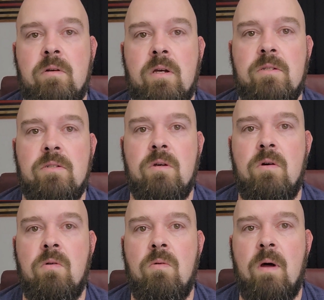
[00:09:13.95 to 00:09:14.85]
Okay,
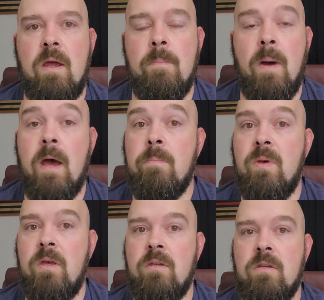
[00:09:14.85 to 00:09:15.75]
so in my
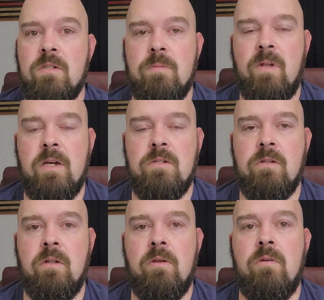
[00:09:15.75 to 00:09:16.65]
opinion, Splash
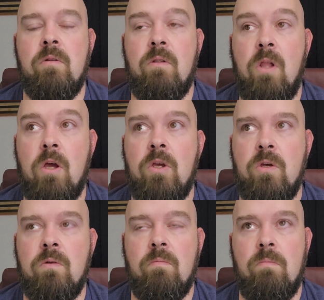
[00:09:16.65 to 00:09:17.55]

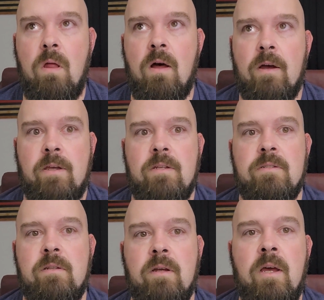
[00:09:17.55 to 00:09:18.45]
Lagoon, I can't
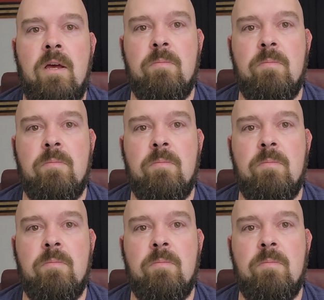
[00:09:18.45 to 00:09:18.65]
say that.